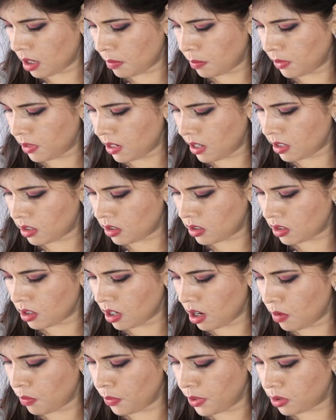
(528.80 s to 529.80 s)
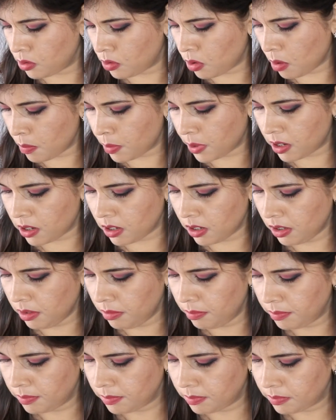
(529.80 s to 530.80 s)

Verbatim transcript: up, let's start with tropical,